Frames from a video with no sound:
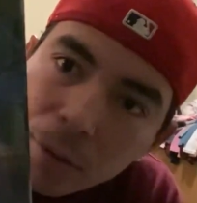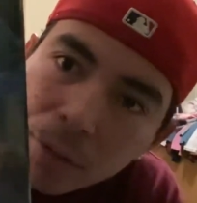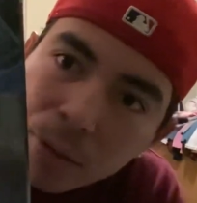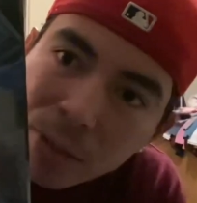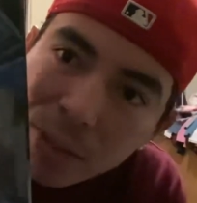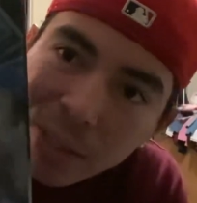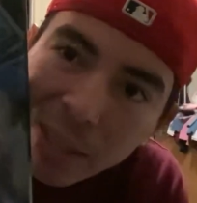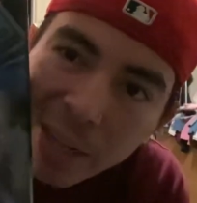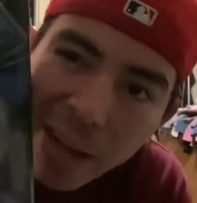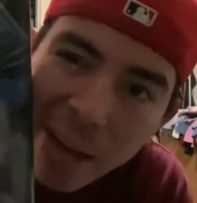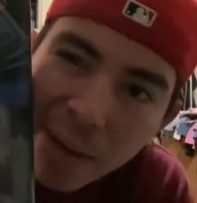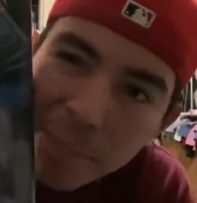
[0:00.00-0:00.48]

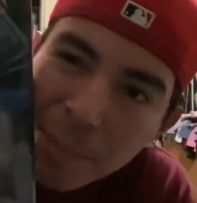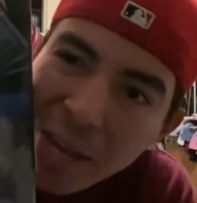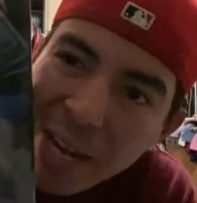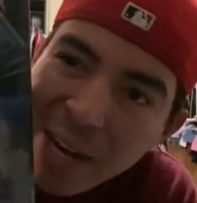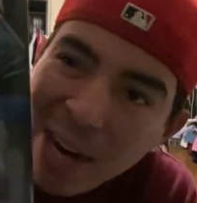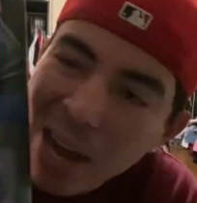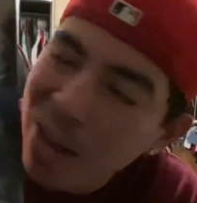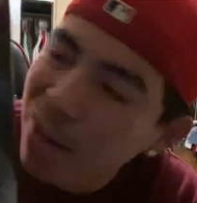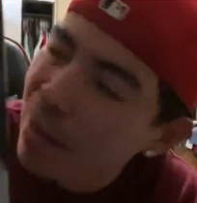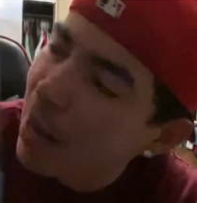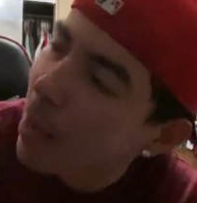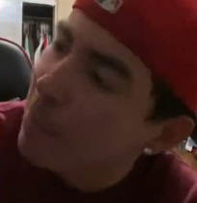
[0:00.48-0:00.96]
Yeah, man,
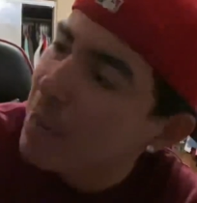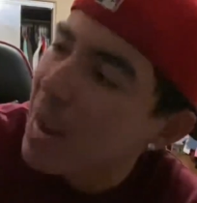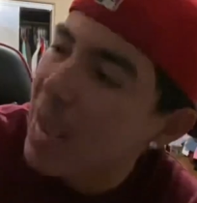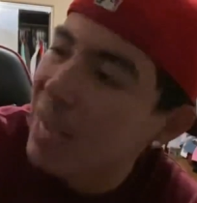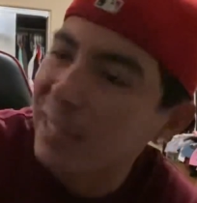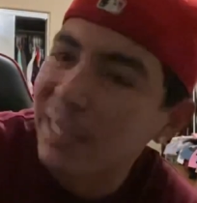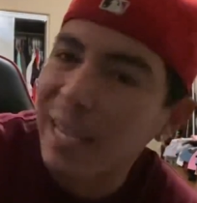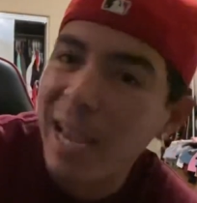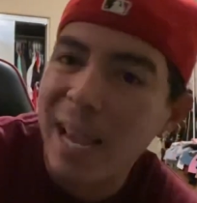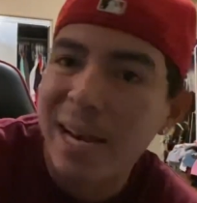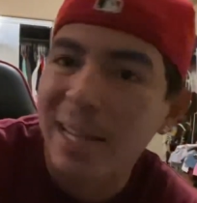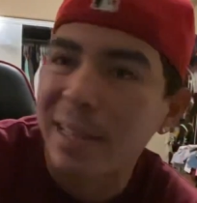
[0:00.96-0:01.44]
I'm not
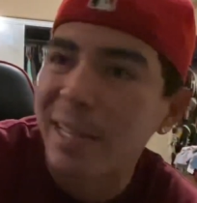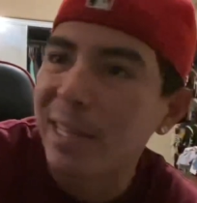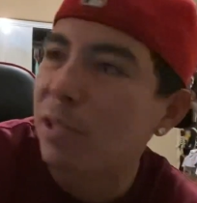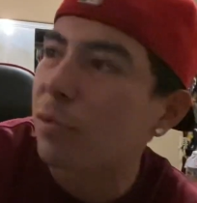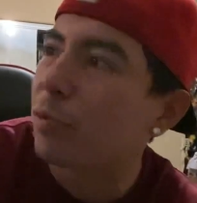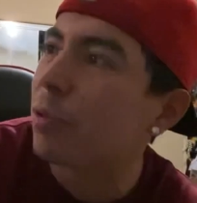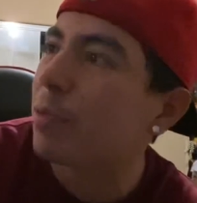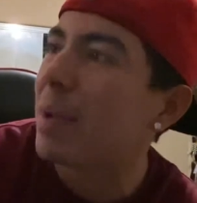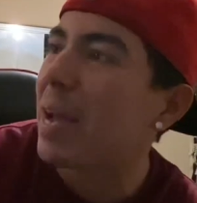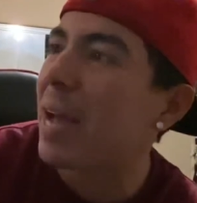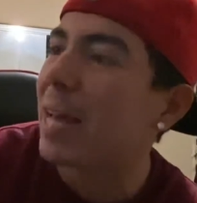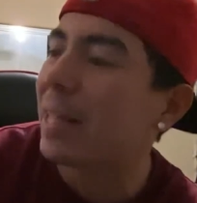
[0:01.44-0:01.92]
skating this
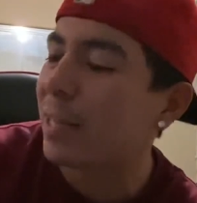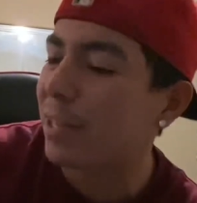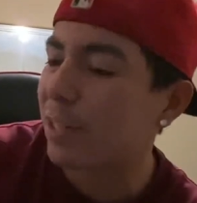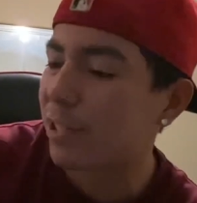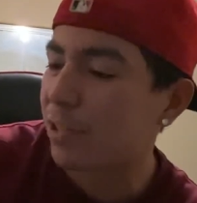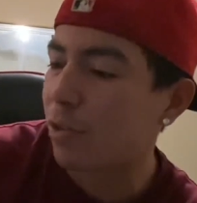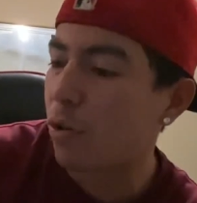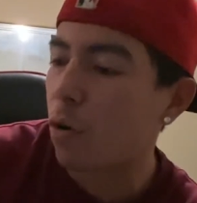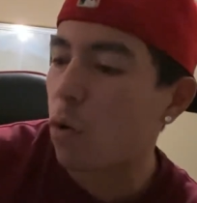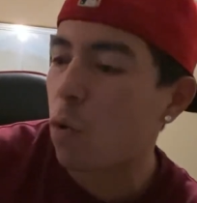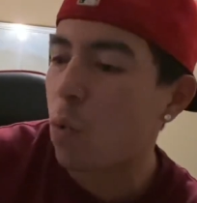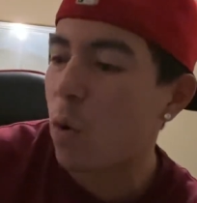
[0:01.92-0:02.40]
one, man. There's
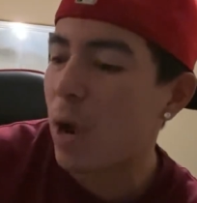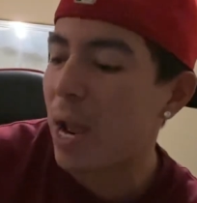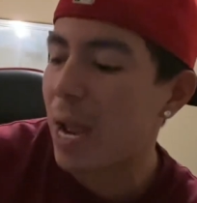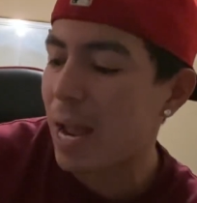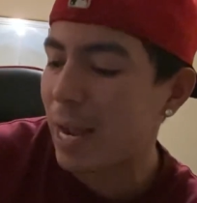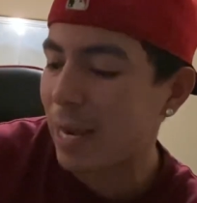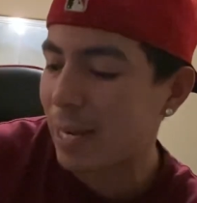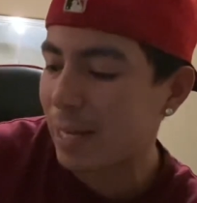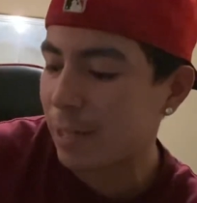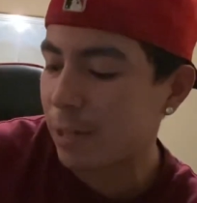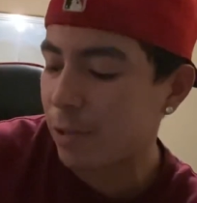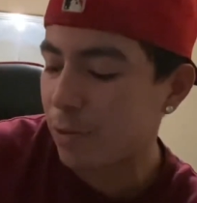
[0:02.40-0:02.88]
no way
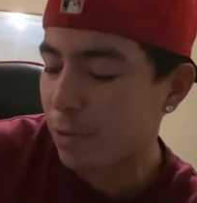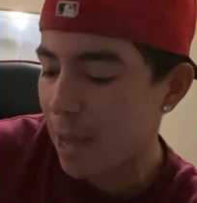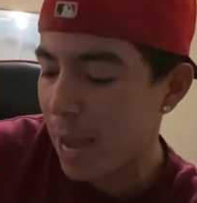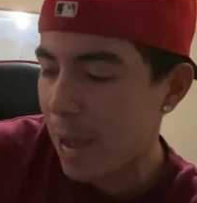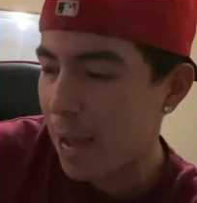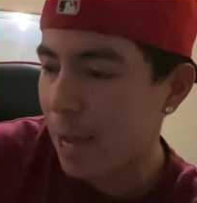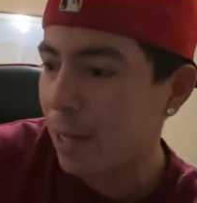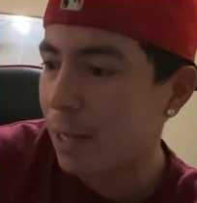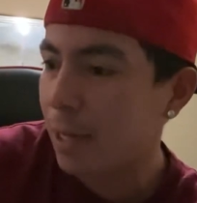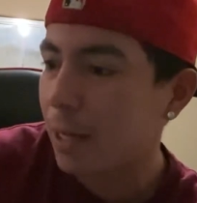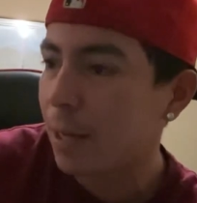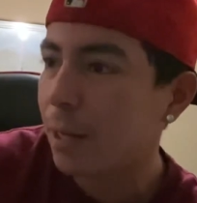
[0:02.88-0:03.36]
I can do
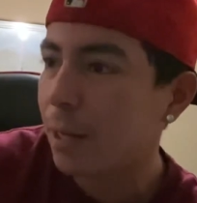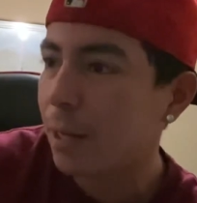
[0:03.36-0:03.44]
that.